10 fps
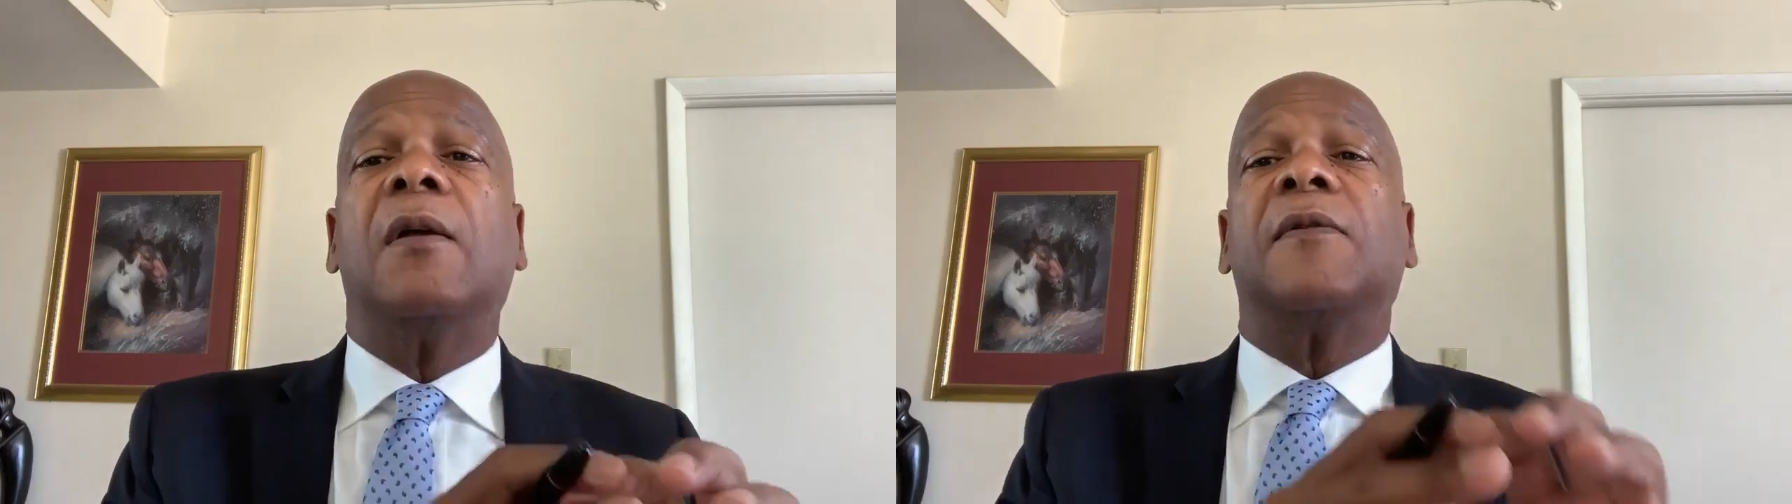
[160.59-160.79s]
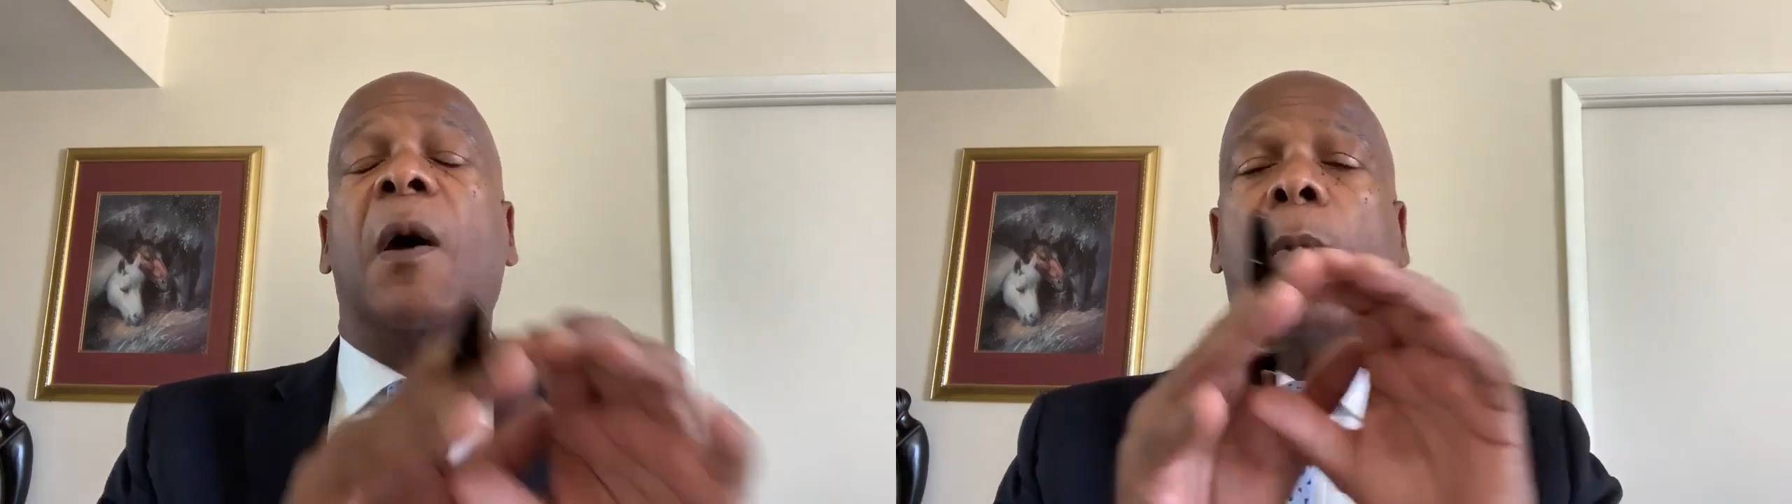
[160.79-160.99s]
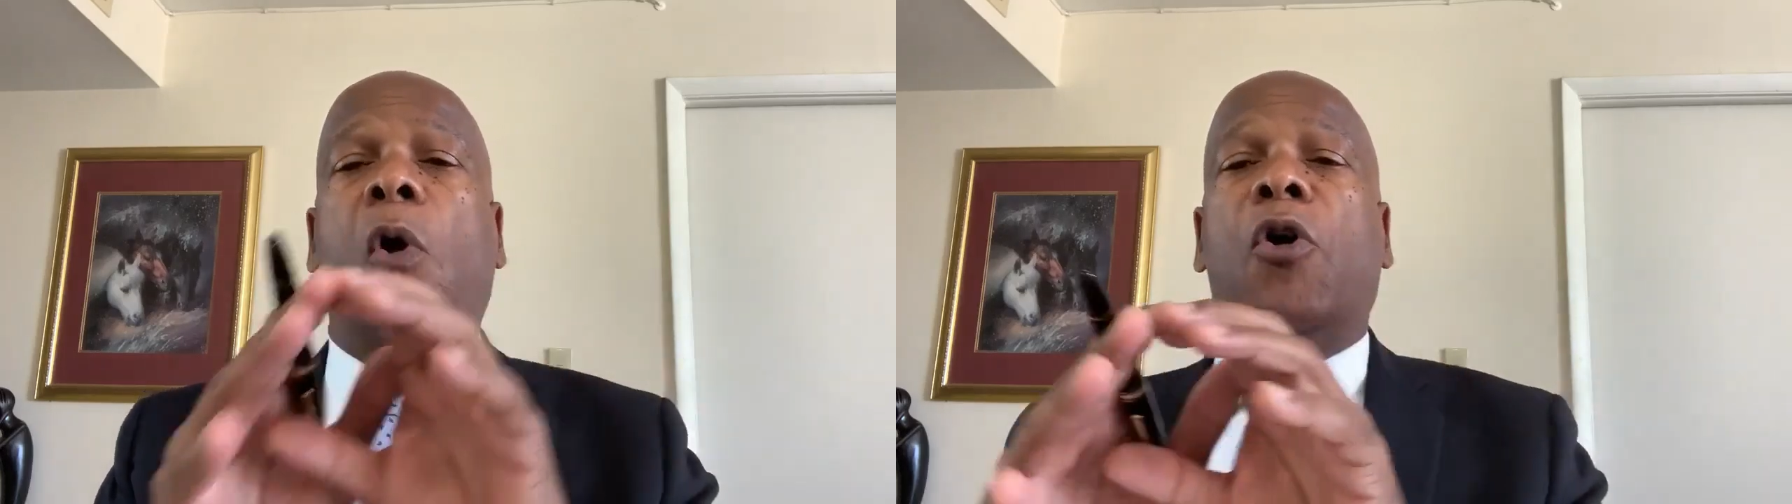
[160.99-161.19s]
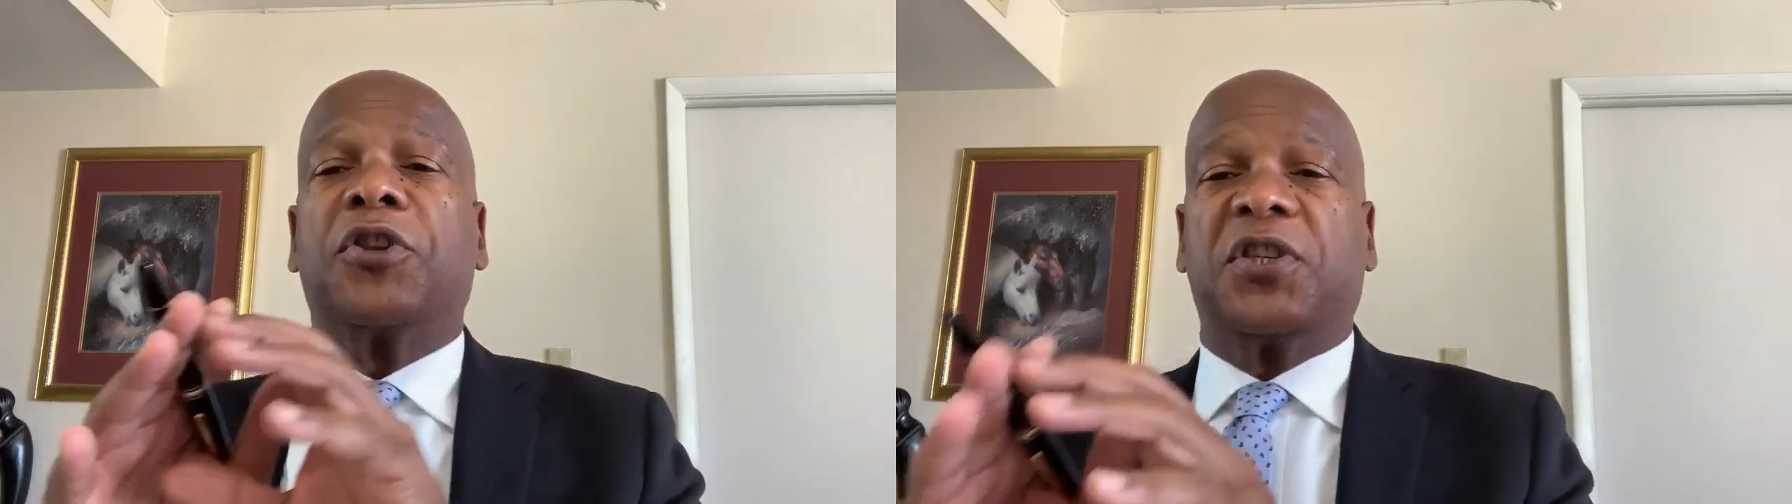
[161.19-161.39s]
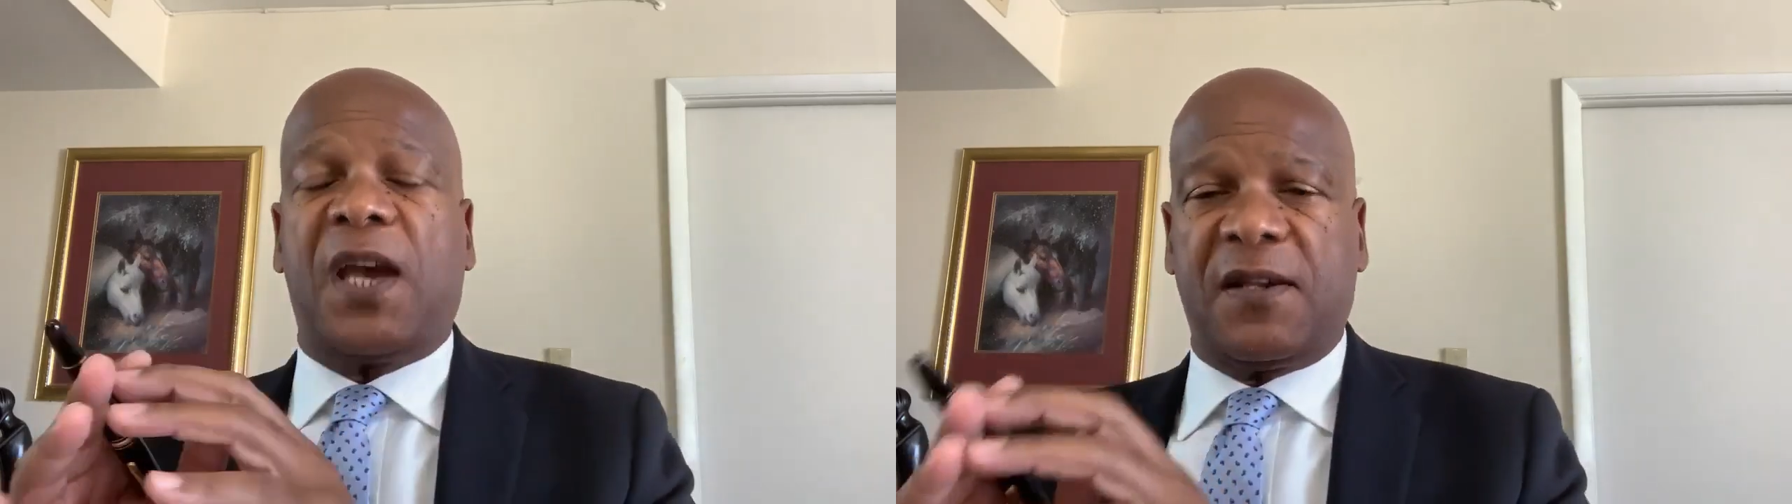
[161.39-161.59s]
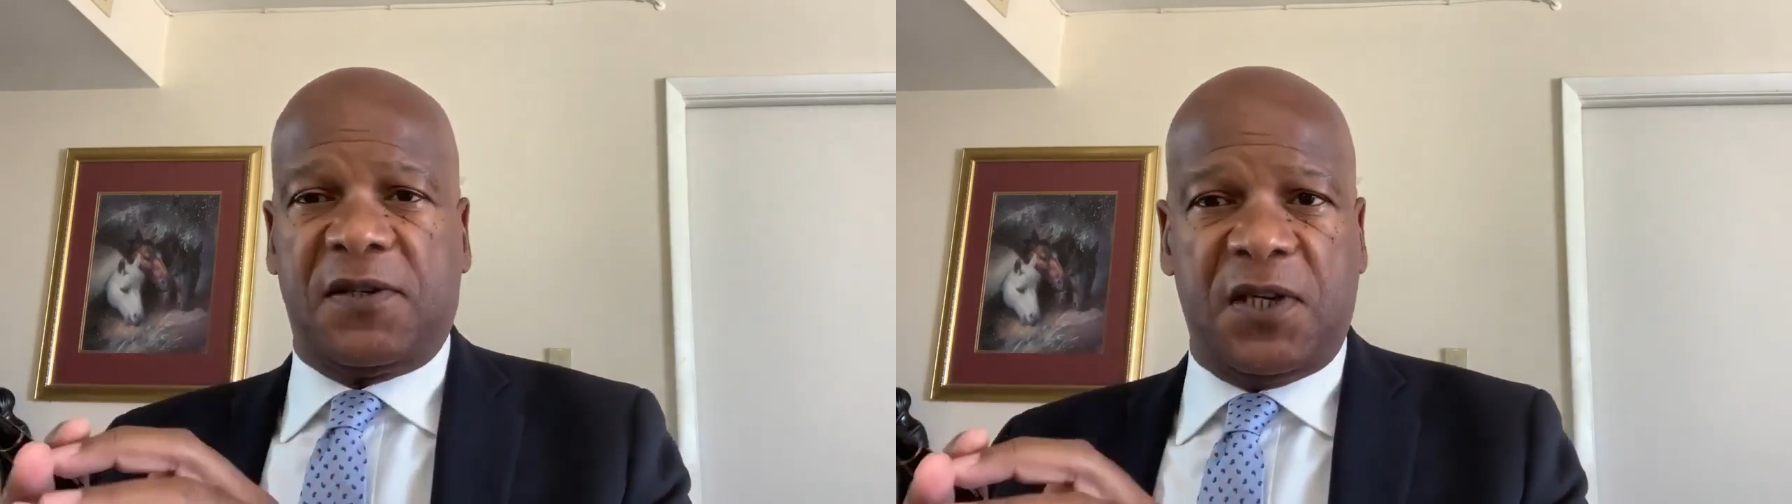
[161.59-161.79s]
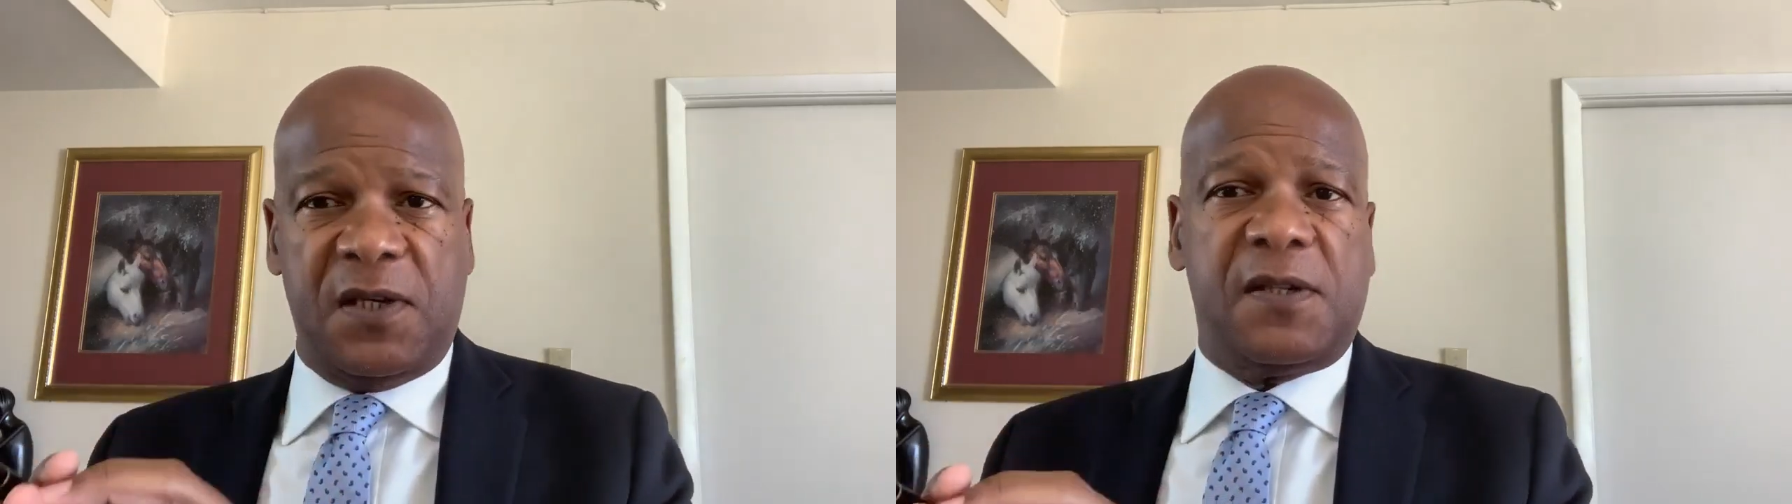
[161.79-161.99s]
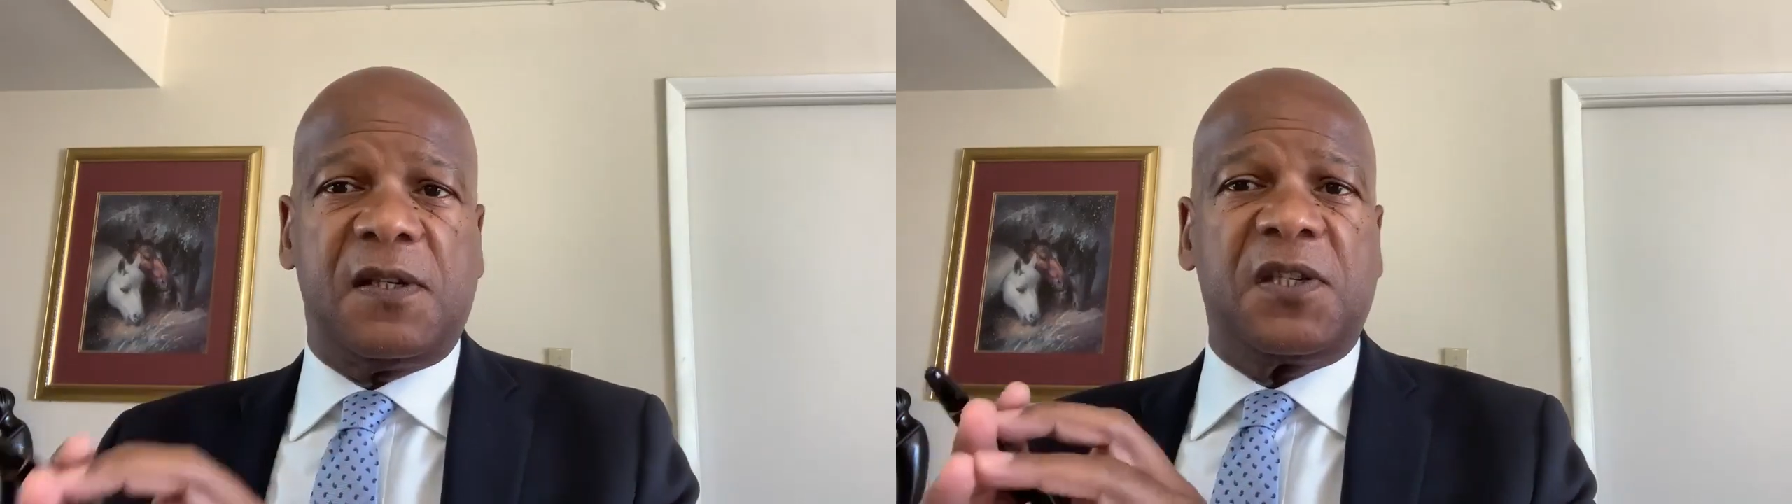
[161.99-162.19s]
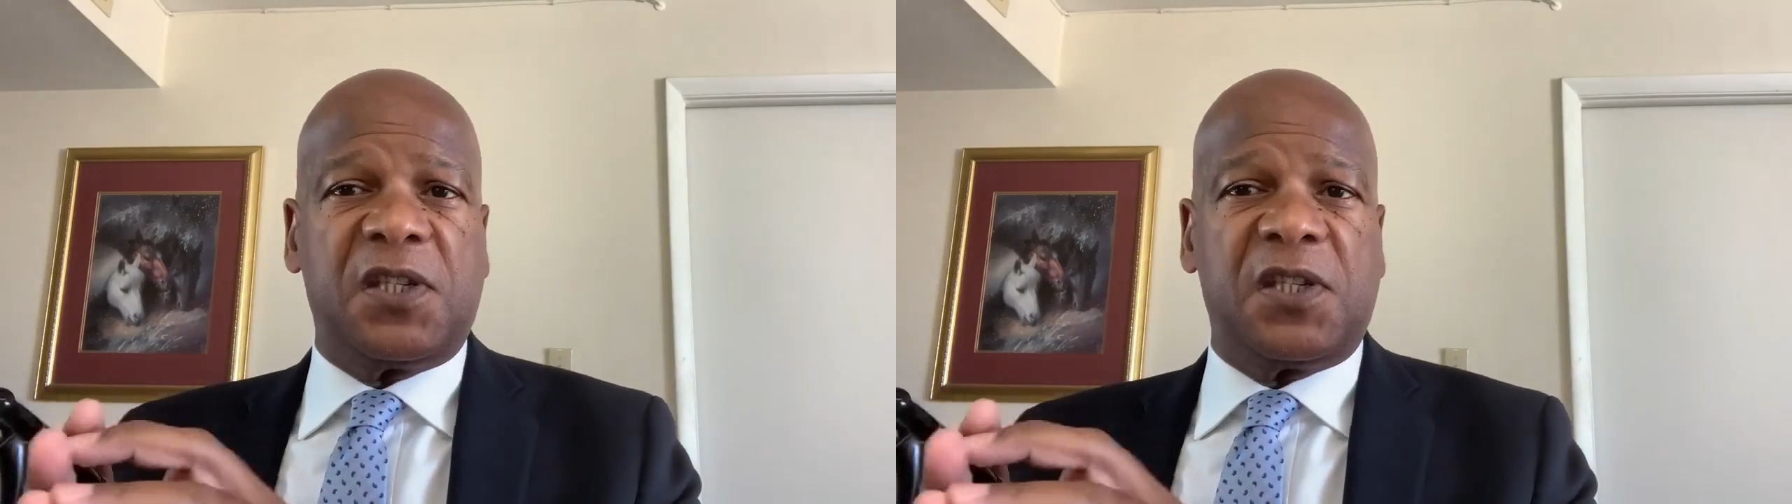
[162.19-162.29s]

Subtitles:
the more chances